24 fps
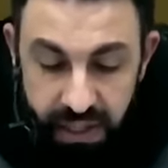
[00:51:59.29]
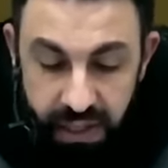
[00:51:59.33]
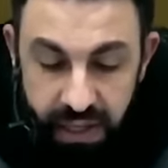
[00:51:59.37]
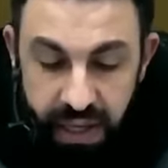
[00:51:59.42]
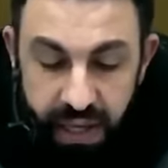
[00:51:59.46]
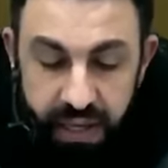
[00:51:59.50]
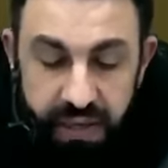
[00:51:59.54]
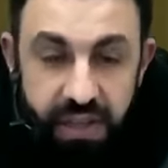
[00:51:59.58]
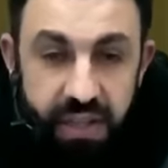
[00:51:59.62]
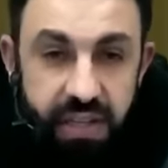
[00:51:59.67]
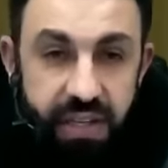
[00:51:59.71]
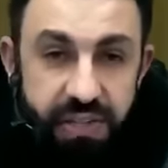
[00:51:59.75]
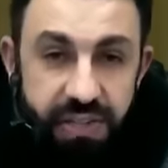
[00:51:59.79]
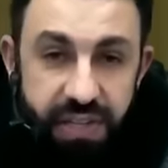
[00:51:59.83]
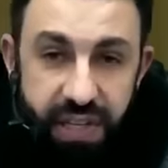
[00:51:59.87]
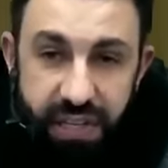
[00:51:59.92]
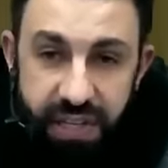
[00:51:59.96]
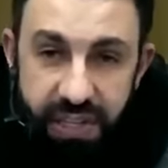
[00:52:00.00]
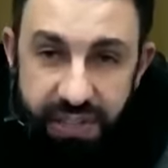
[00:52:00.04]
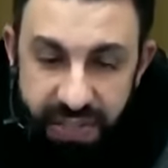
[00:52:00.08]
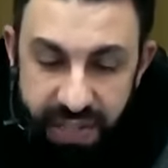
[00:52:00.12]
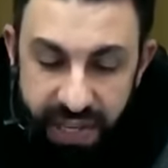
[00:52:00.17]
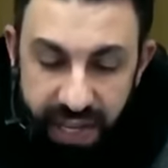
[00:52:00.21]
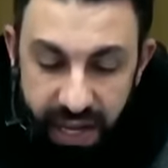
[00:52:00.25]
And he is
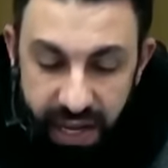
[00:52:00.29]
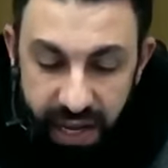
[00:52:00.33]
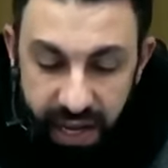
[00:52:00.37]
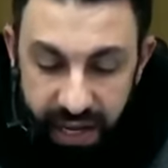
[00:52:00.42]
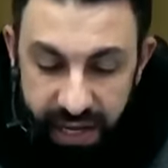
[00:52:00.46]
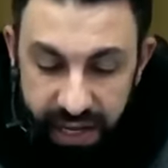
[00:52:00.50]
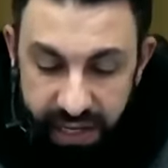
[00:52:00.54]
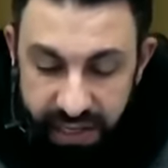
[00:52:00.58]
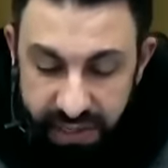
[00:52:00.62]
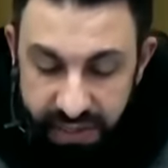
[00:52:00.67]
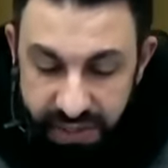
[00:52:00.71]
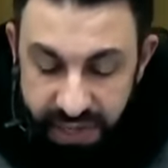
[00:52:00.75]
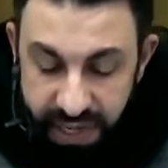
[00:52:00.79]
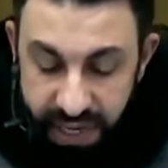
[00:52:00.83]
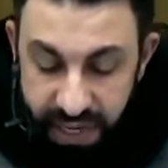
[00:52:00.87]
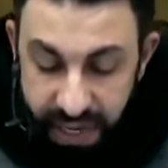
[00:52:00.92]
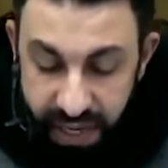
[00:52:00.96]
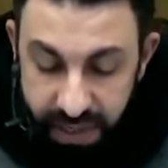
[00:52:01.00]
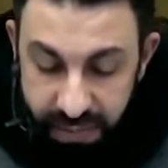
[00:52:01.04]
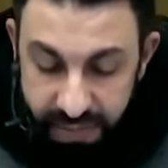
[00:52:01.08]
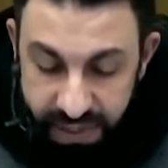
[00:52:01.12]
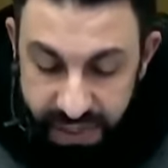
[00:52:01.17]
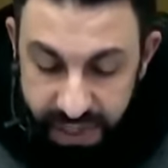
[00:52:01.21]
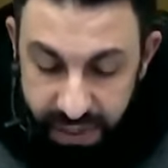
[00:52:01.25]
Isa alayhi
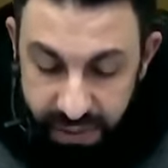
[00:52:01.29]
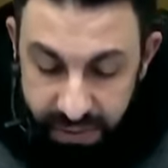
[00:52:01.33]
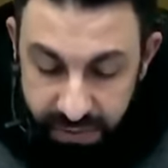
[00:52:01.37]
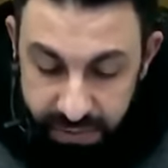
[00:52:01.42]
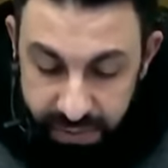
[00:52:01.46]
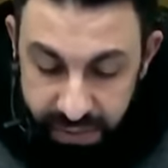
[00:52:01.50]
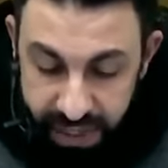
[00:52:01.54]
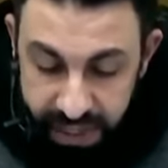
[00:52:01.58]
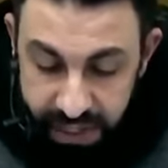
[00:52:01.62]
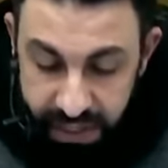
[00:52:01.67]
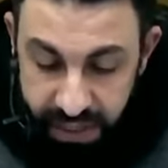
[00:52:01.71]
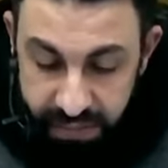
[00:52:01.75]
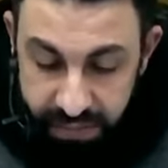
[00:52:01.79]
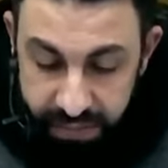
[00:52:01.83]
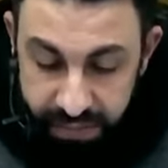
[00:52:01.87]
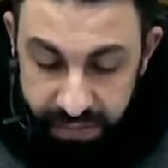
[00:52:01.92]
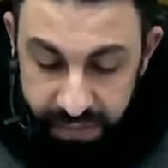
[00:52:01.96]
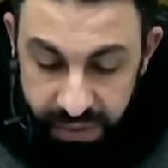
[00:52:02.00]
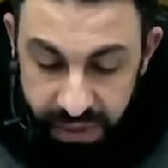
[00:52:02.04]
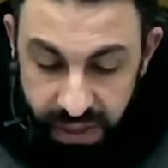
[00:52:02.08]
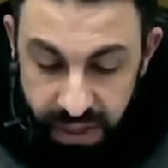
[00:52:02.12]
salam, son of Maryam.